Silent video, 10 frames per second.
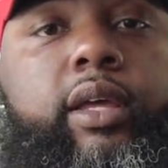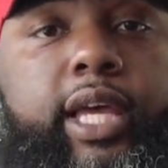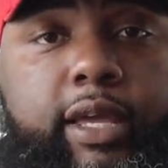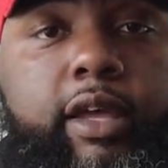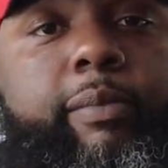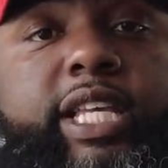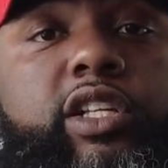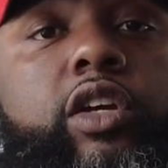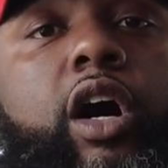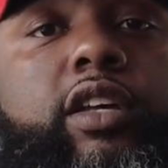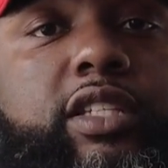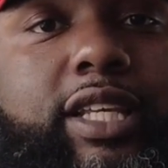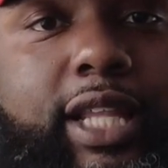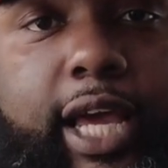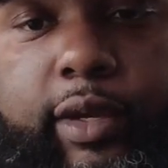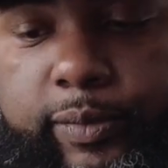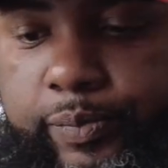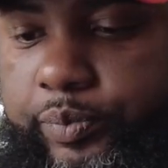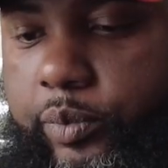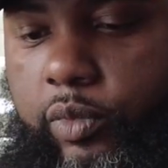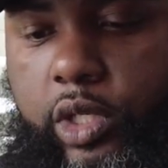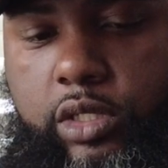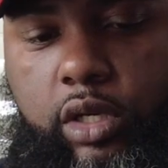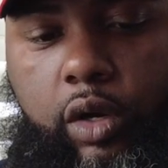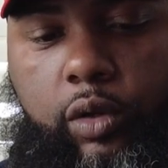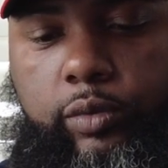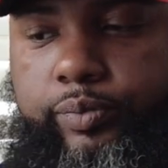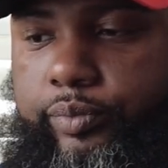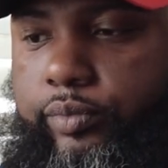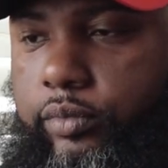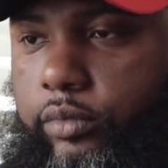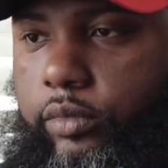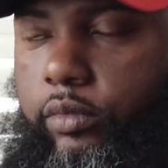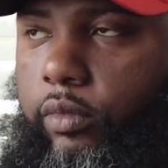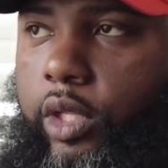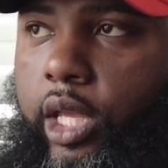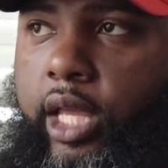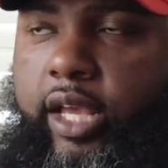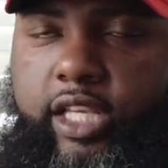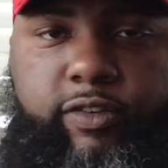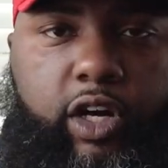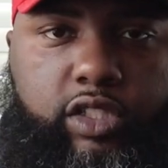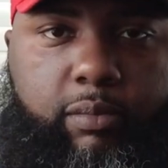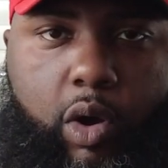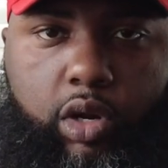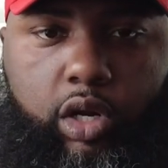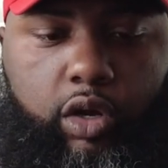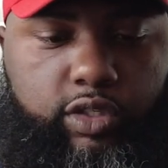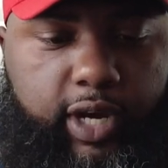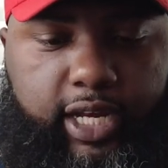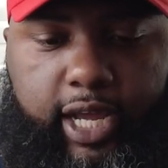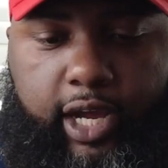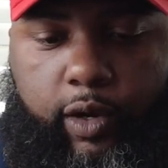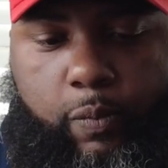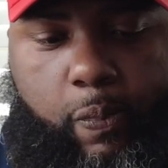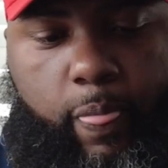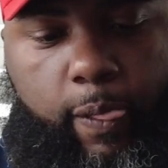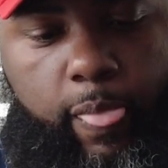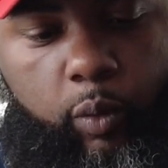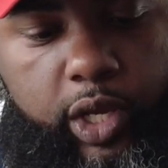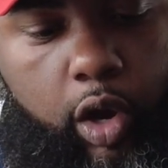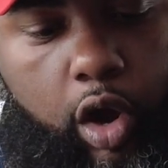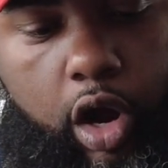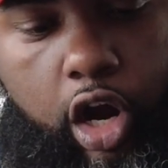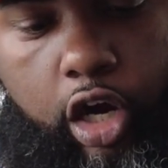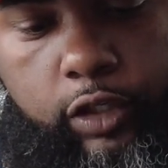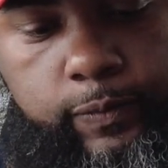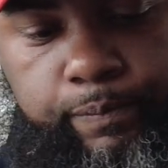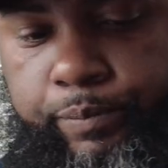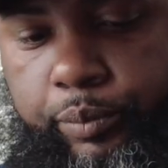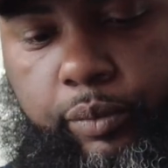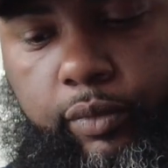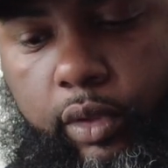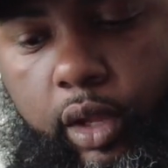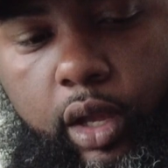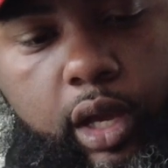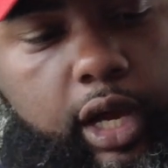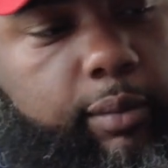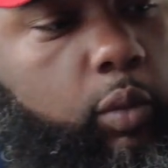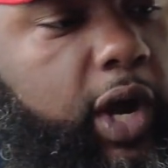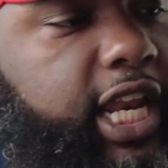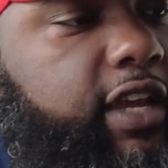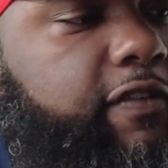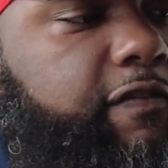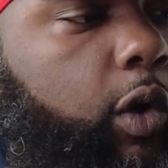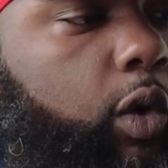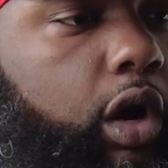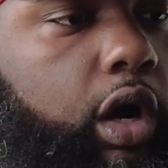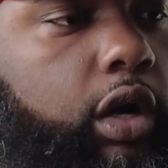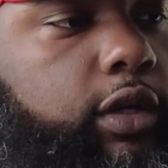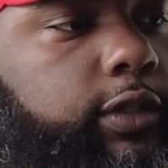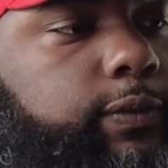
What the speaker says: it basically caused a delay. So, as far as the motor goes right now, we are waiting for